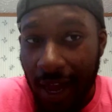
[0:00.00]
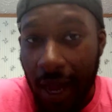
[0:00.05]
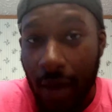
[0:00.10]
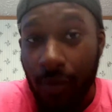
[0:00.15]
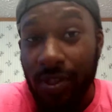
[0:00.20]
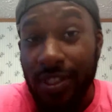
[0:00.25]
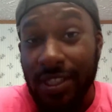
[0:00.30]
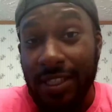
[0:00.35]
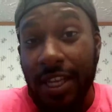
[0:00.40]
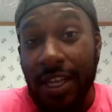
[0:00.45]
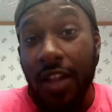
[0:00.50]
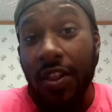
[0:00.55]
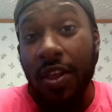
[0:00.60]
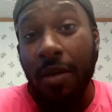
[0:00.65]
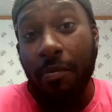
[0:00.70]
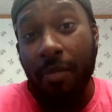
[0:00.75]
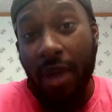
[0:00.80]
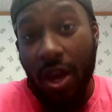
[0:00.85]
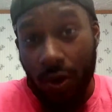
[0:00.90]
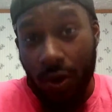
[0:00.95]
I was
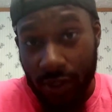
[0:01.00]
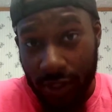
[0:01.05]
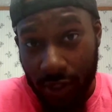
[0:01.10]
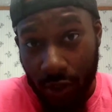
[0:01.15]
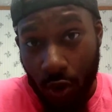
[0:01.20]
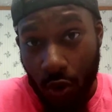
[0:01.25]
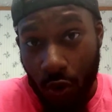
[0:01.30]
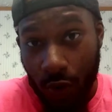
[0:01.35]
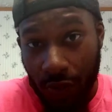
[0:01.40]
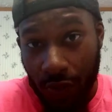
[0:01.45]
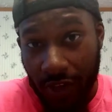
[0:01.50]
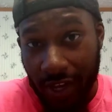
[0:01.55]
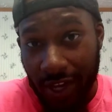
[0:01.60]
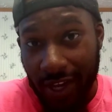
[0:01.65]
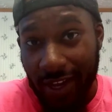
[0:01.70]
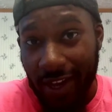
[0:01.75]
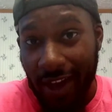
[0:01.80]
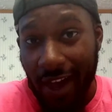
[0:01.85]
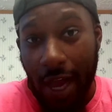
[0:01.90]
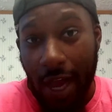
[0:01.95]
still in middle school
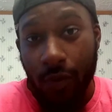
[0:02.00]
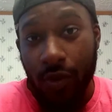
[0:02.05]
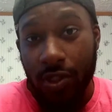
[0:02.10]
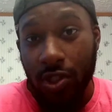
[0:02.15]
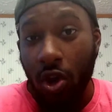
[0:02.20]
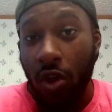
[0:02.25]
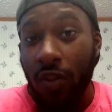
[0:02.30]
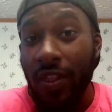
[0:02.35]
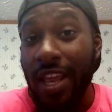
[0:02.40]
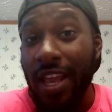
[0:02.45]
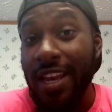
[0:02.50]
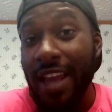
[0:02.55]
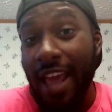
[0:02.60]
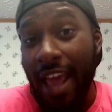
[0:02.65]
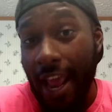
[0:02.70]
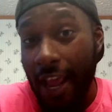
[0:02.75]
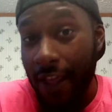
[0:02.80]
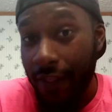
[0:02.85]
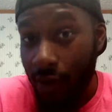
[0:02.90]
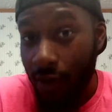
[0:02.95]
then. I was only in
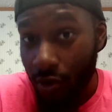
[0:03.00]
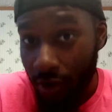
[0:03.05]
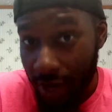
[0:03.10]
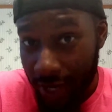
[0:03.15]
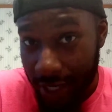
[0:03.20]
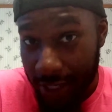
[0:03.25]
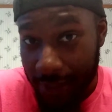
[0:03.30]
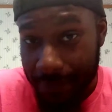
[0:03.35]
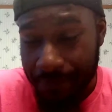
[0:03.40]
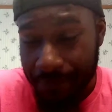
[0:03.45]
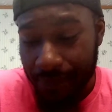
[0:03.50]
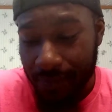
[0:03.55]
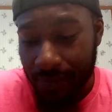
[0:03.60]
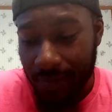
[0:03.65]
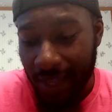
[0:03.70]
the eighth grade.